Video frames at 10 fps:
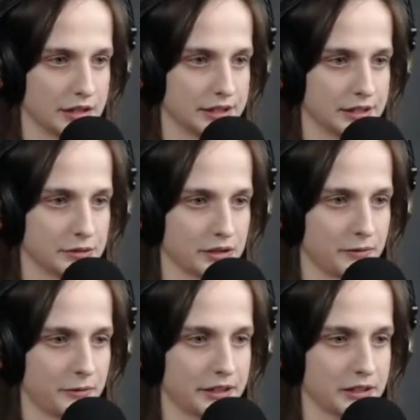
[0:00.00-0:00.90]
So we're gonna
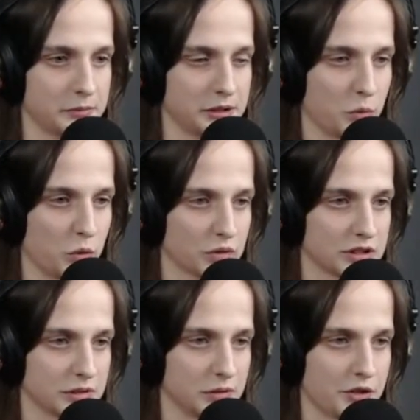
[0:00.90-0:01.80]
fight a little bit more
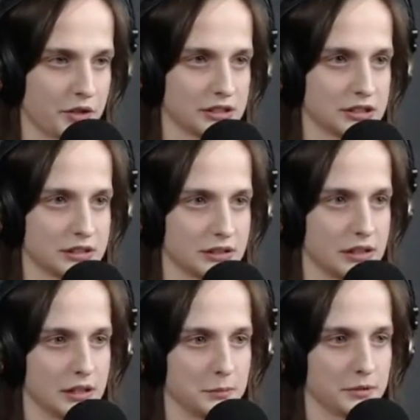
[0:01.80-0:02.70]
soldiers.
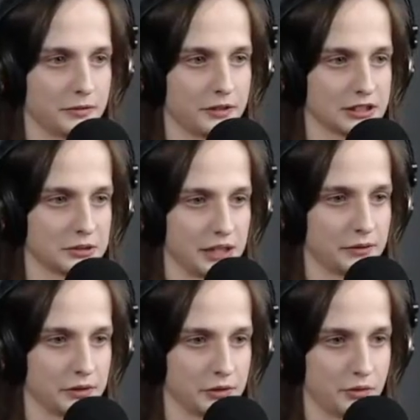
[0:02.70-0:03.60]
But first we
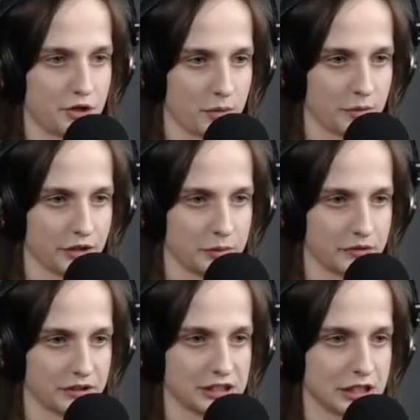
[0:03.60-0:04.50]
have to jump on top
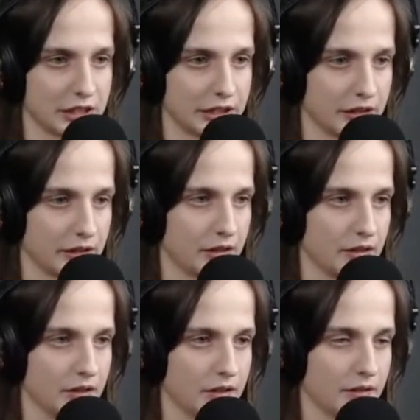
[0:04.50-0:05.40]
of this guy.
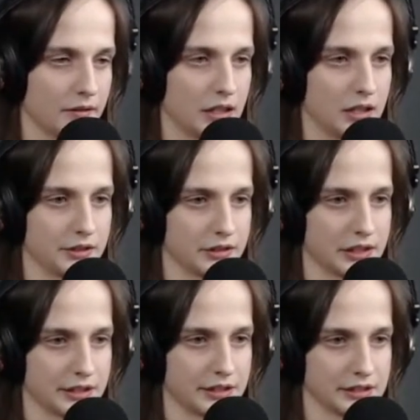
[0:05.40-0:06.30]
Not
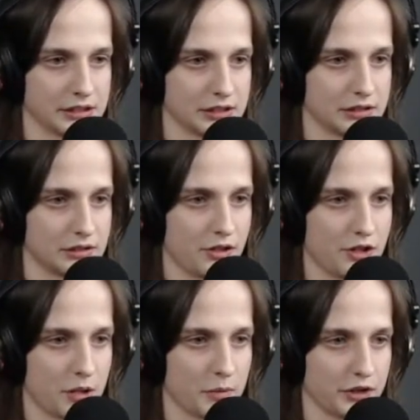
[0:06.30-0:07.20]
like this.
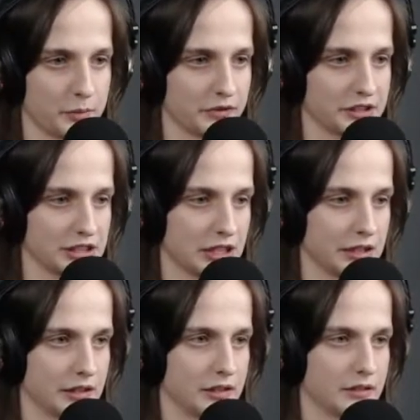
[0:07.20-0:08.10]
Jump on top of this guy.
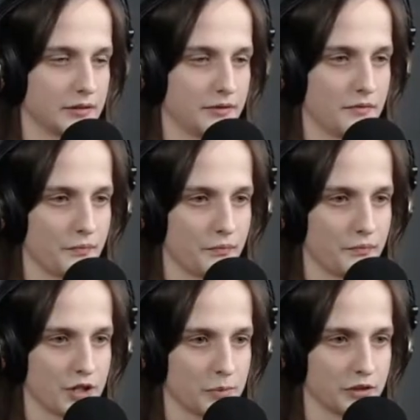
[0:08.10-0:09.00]

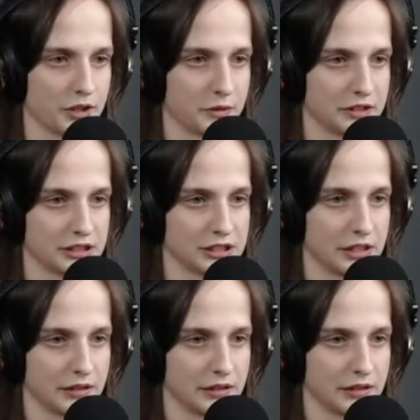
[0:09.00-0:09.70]
Jump on top of this guy.